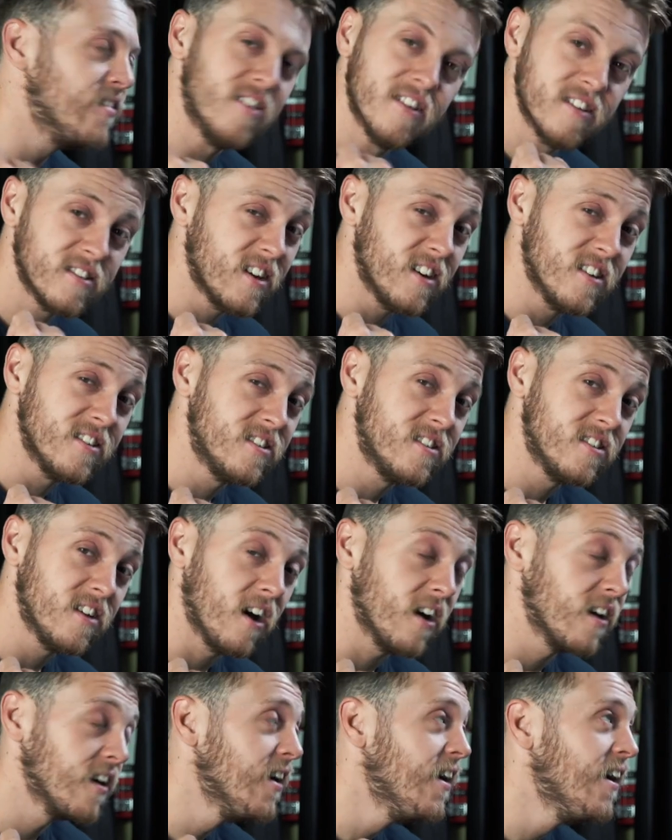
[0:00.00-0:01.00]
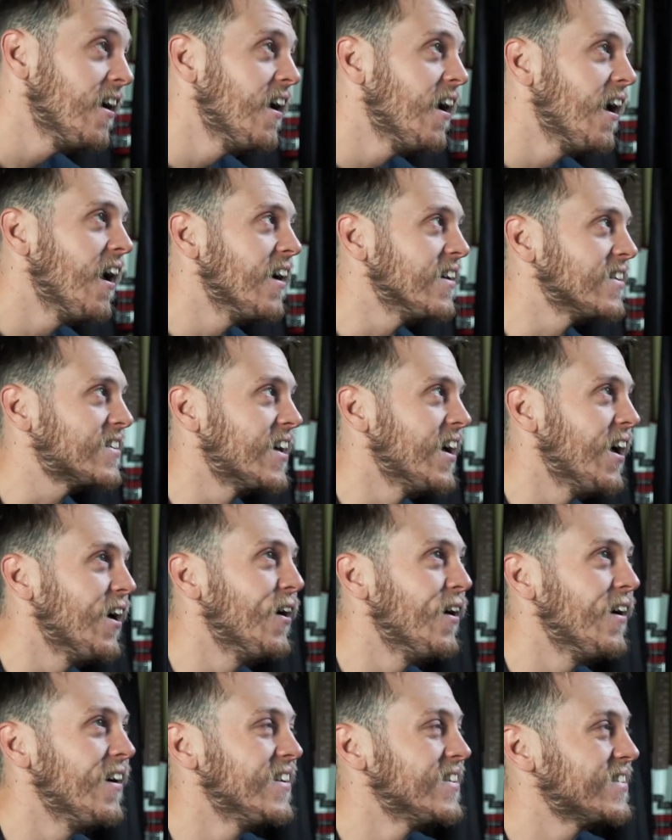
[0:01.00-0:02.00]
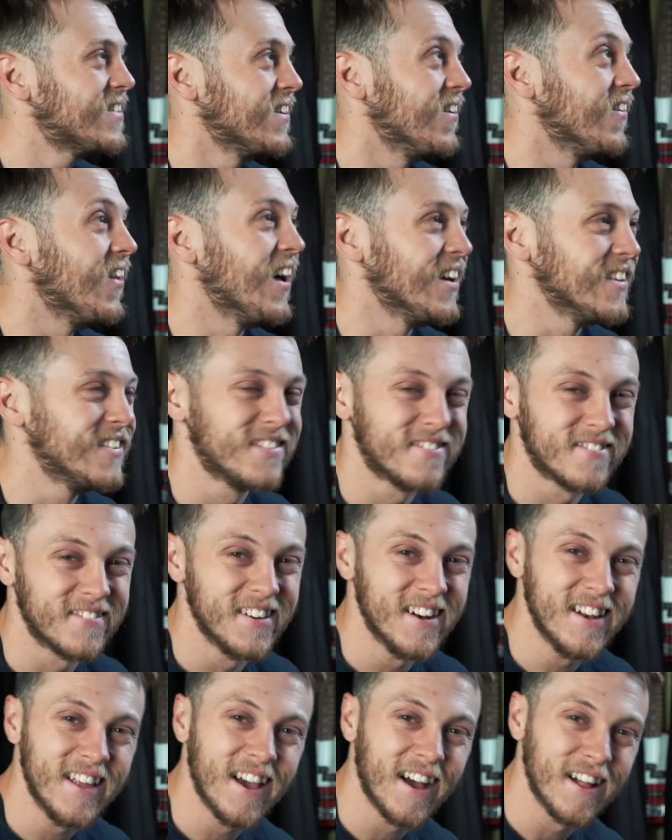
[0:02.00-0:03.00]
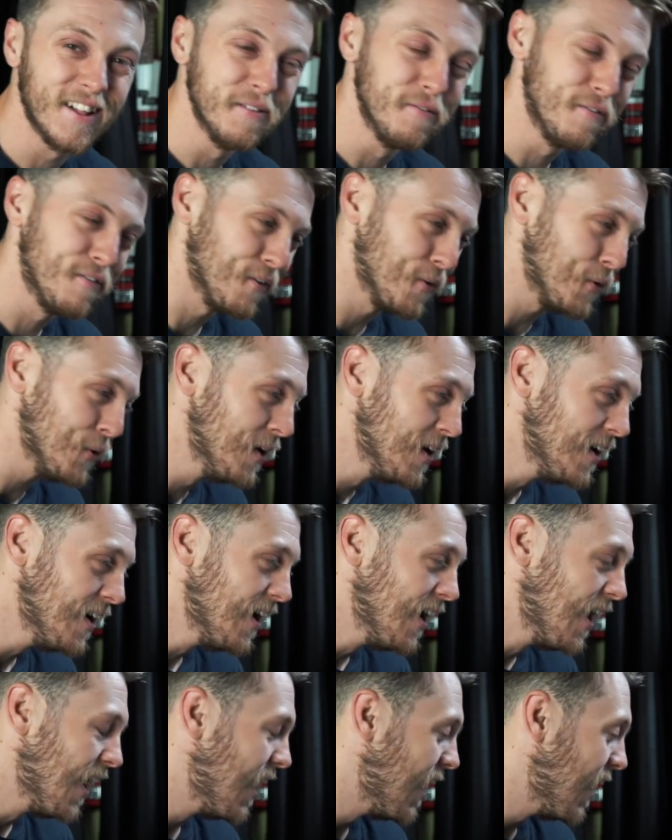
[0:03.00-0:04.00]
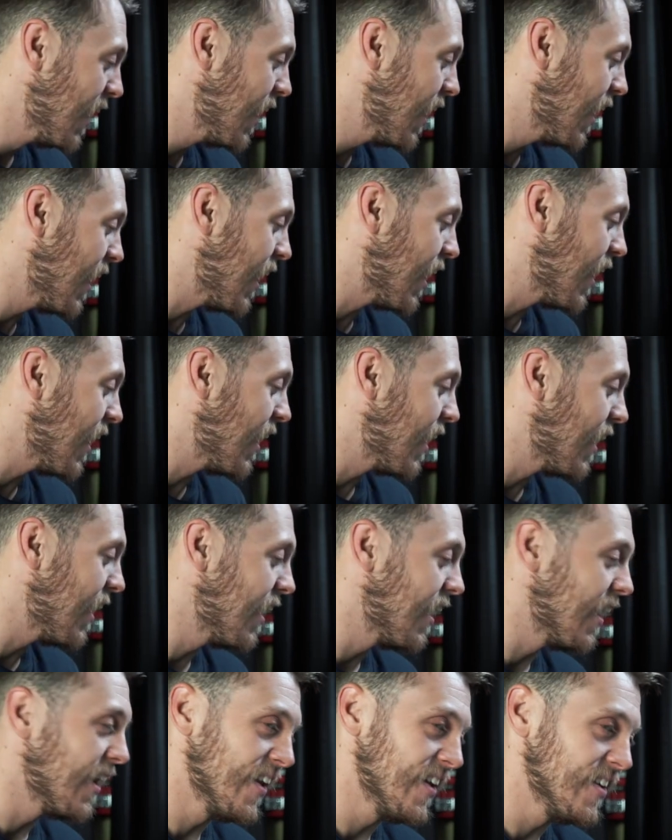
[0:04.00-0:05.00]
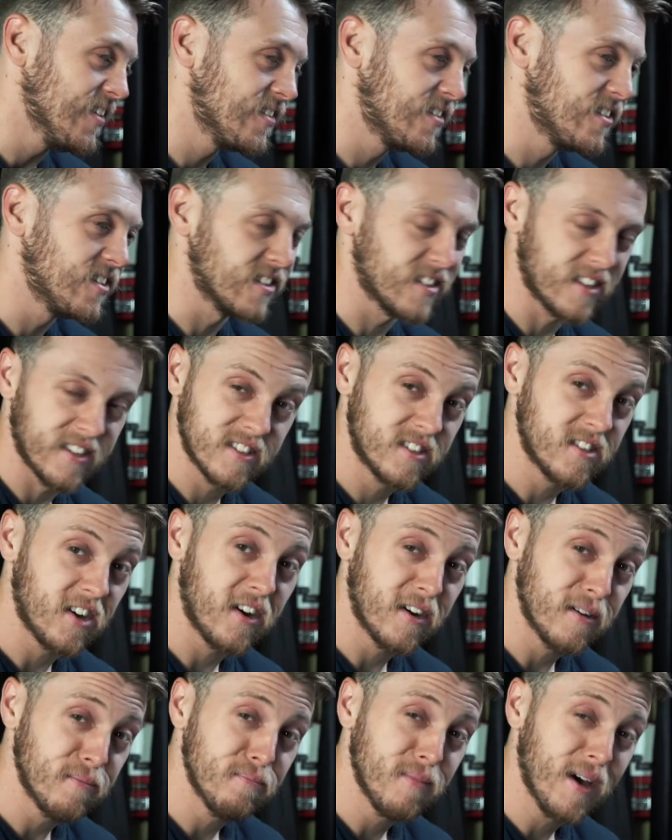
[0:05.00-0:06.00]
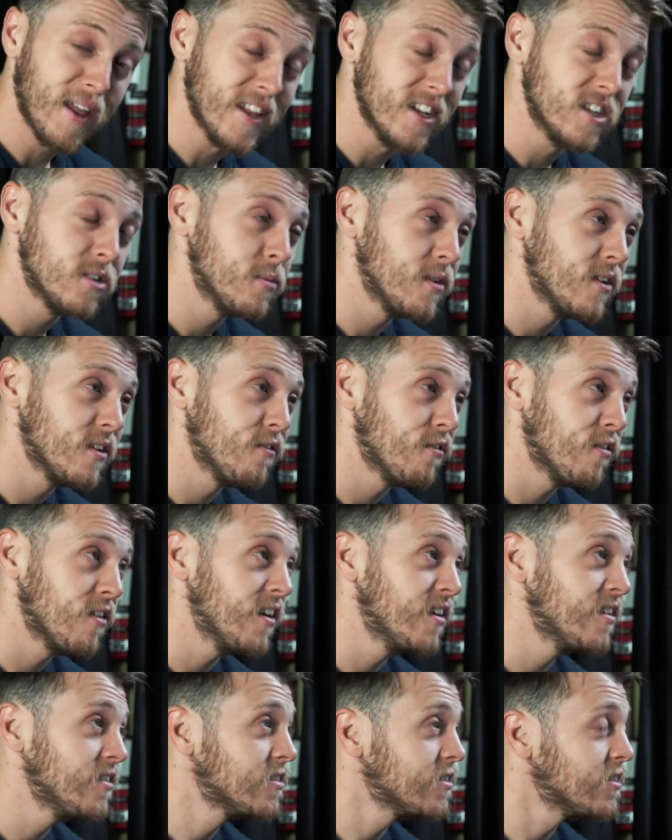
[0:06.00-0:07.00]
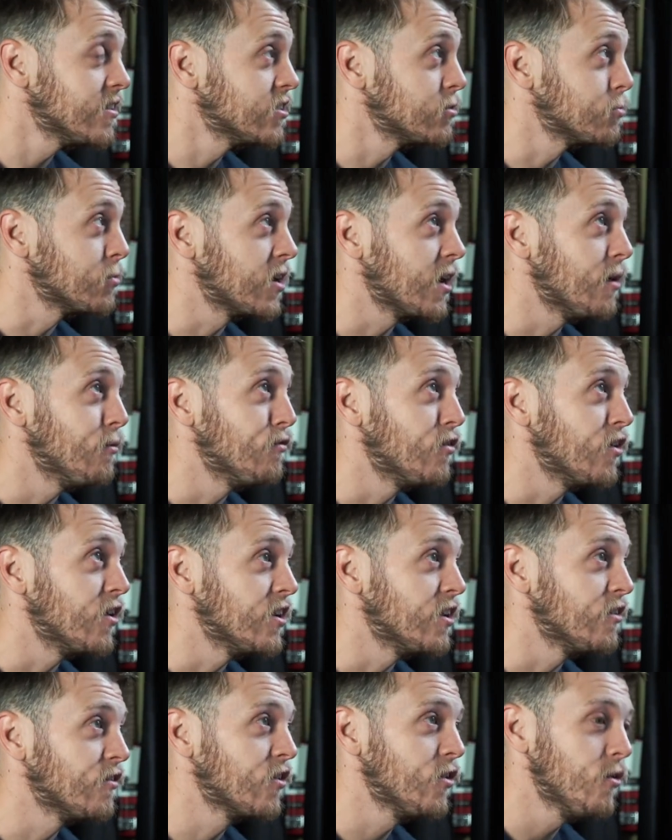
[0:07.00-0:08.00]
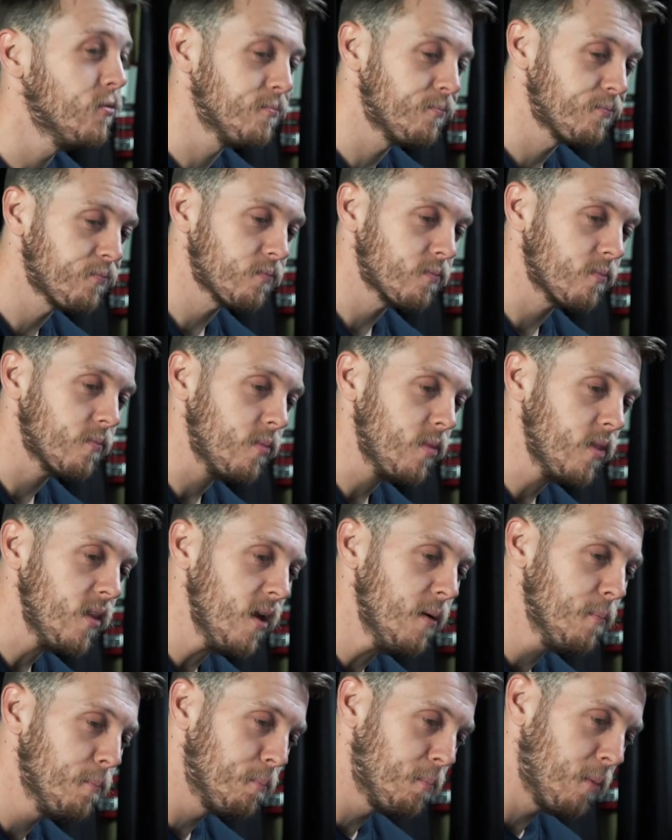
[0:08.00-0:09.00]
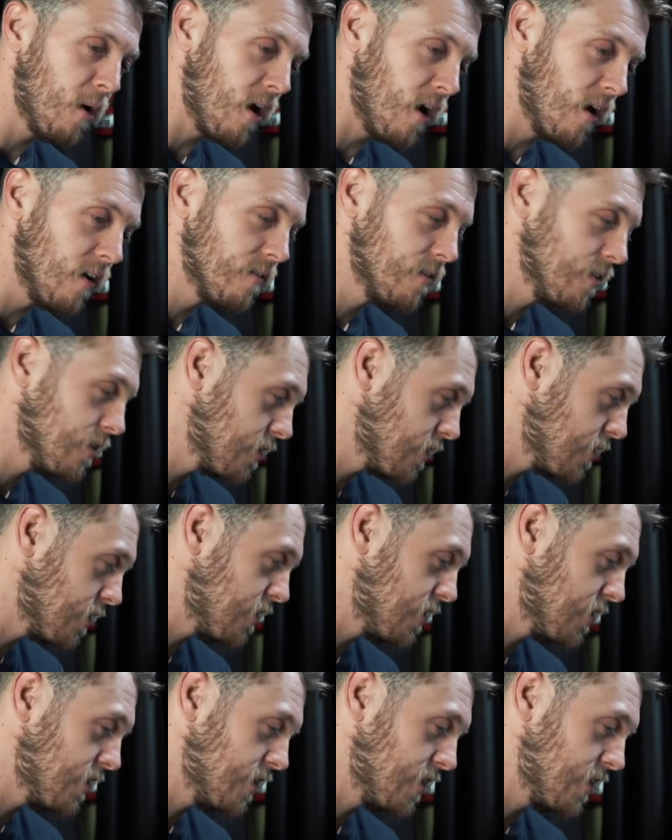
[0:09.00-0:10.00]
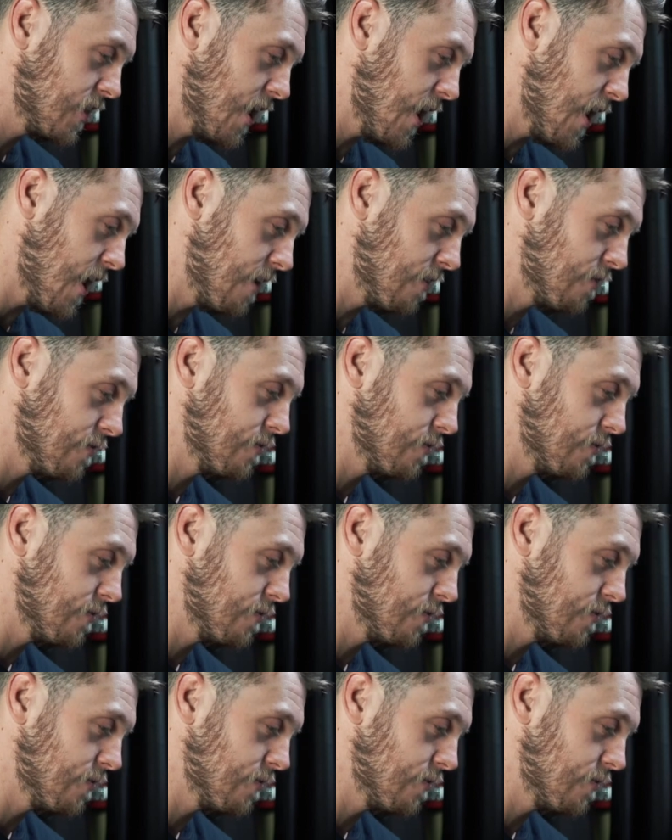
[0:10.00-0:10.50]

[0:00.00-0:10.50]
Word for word: turns out I suck, so, so that's really helpful, uh, and it's just like time management of things has become very difficult, but that